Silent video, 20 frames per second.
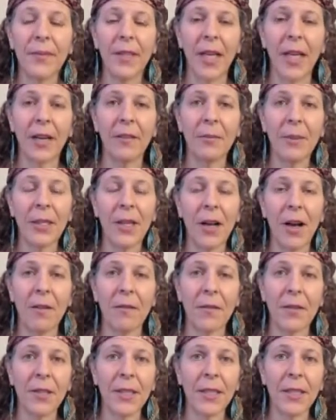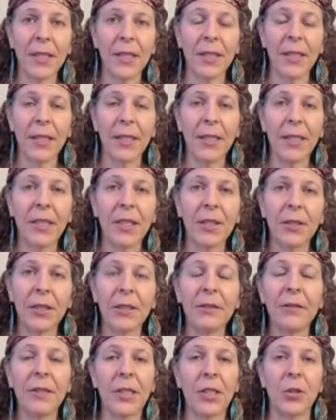I've been offering
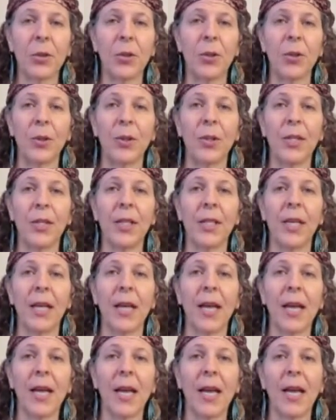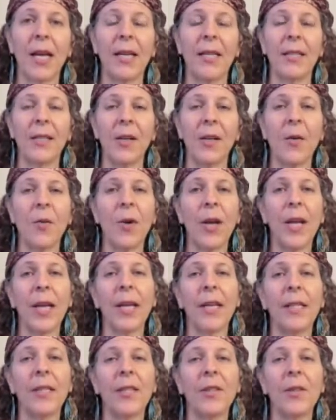grief rituals as a
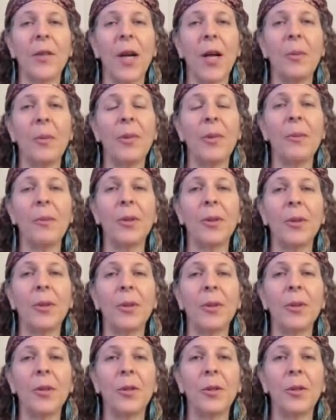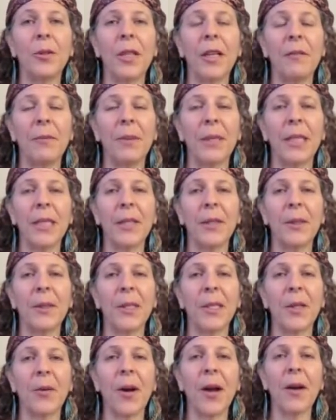way to help people who have been
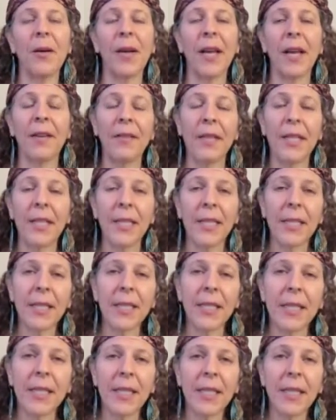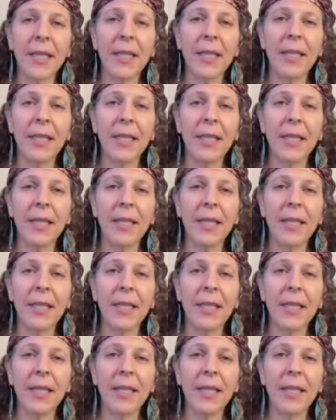carrying around heaviness